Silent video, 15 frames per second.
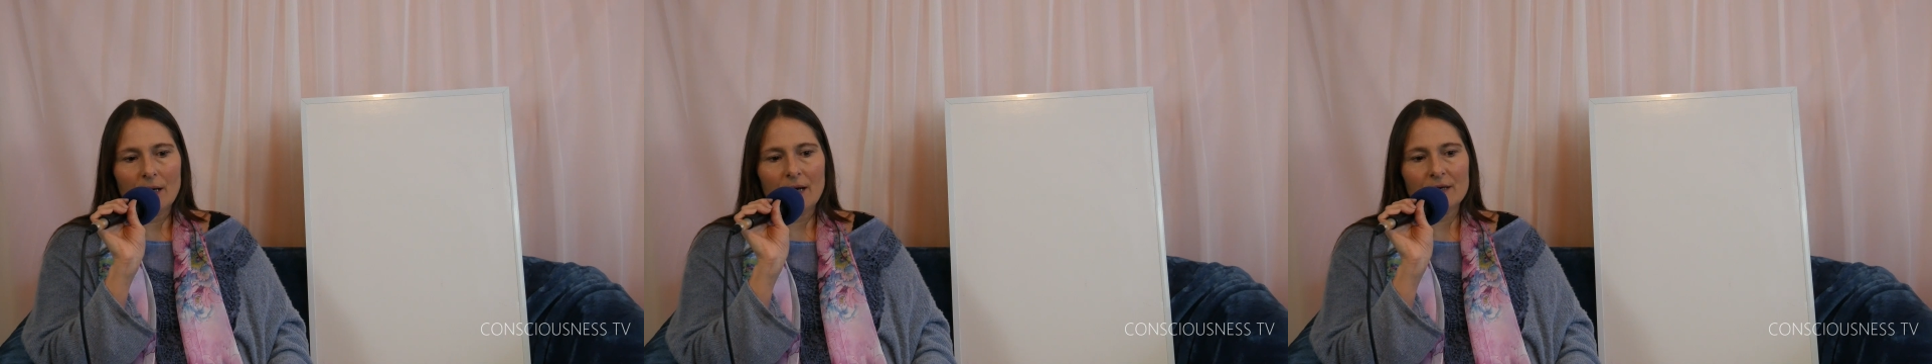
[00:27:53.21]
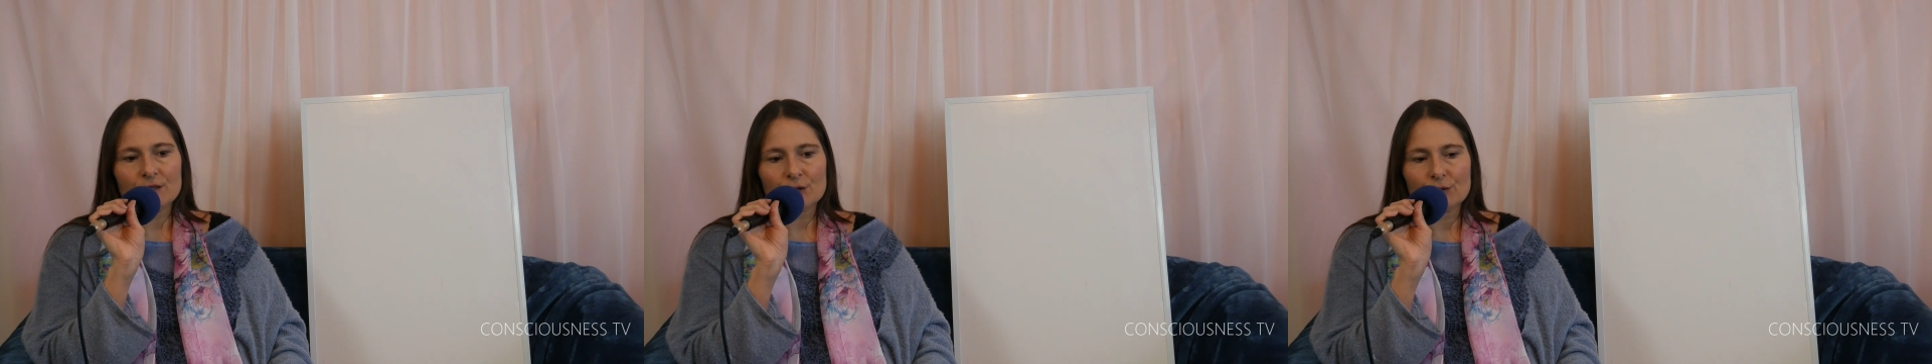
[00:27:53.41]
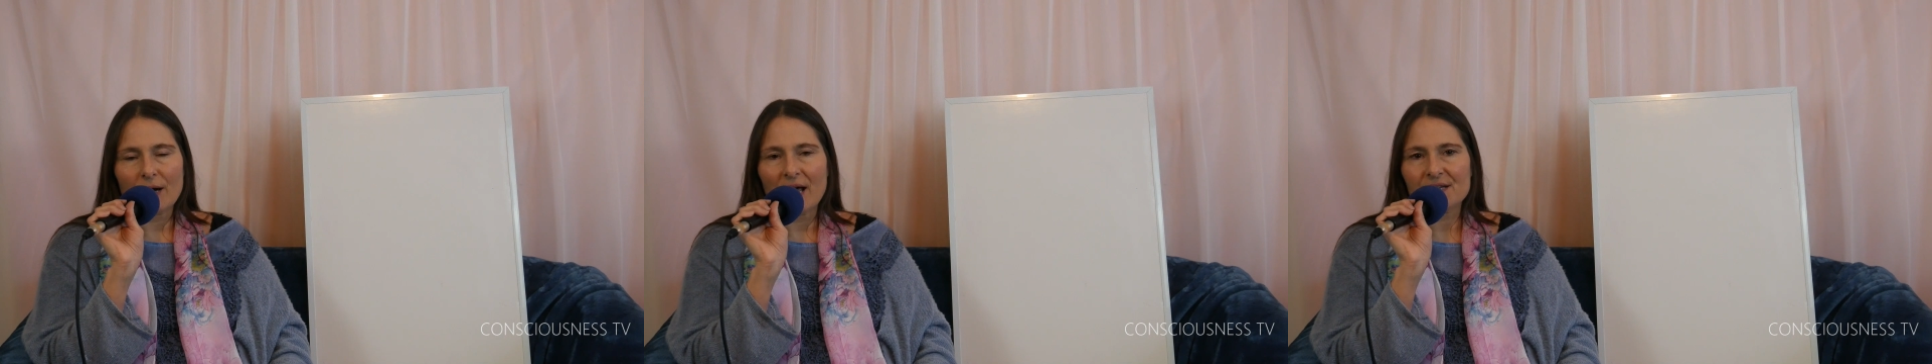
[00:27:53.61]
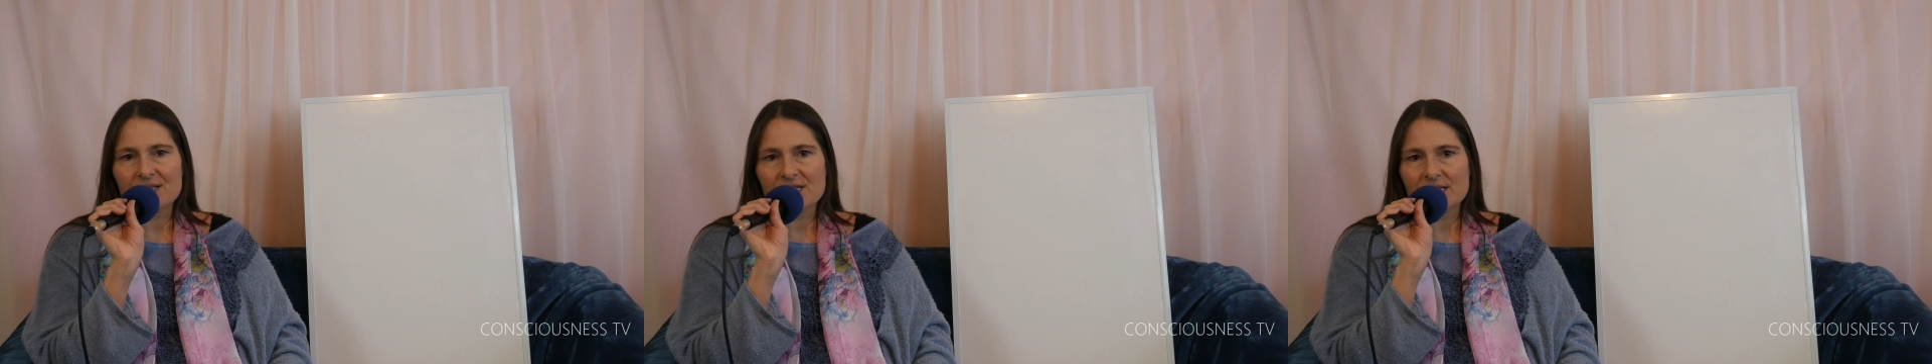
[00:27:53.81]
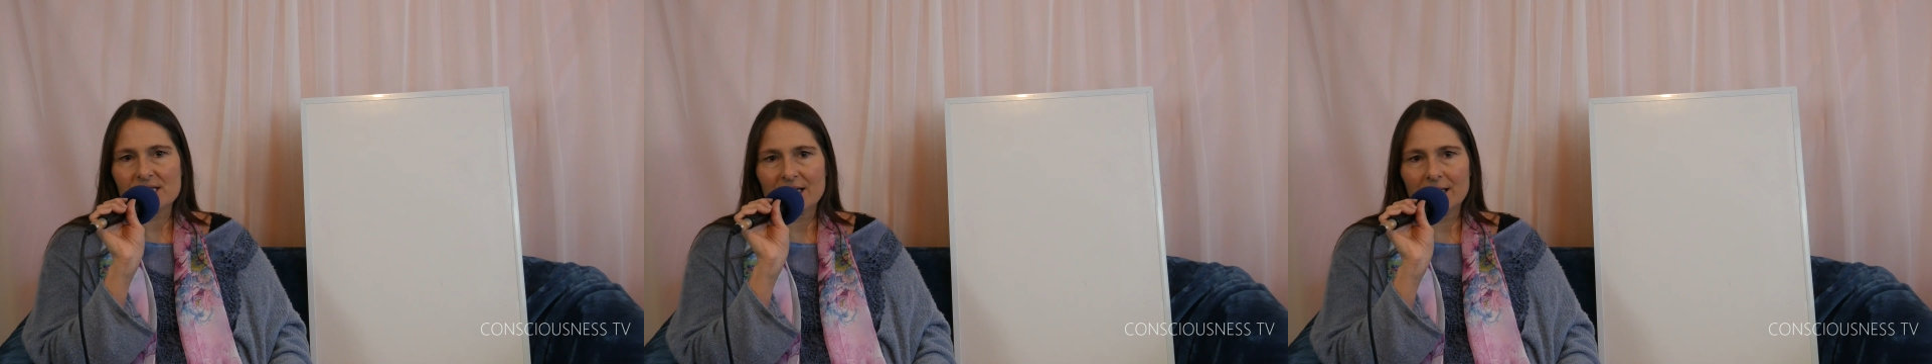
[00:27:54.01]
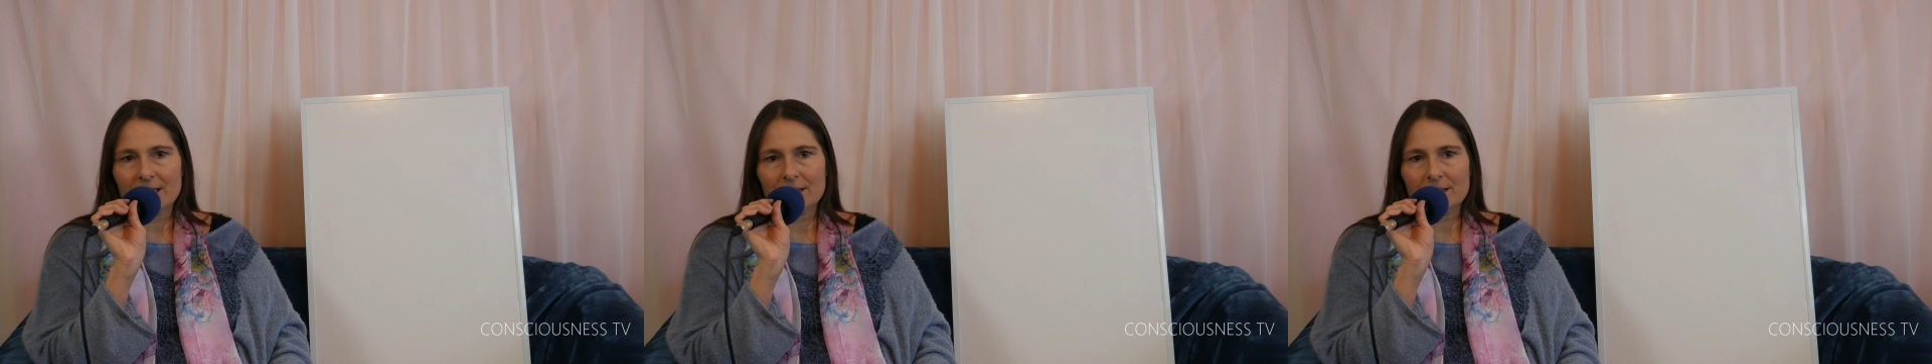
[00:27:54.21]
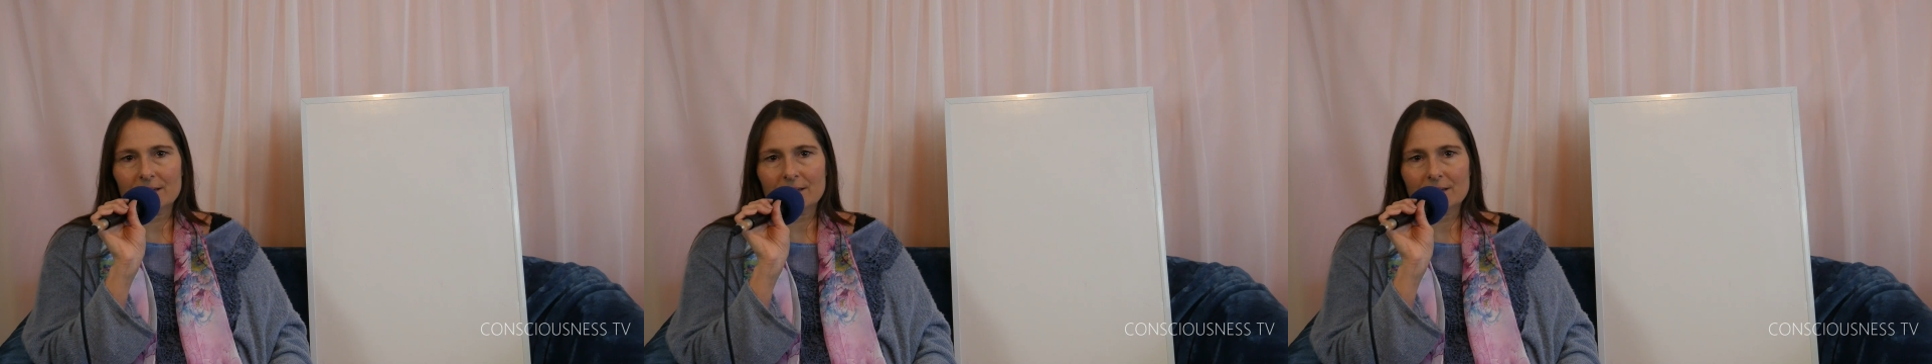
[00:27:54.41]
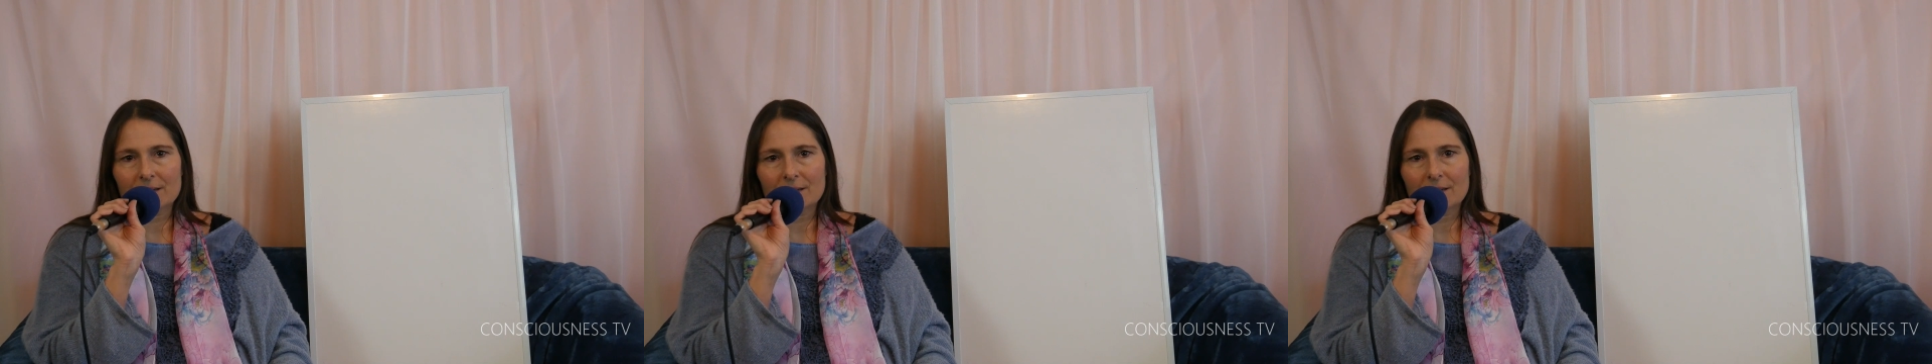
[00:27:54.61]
a trust in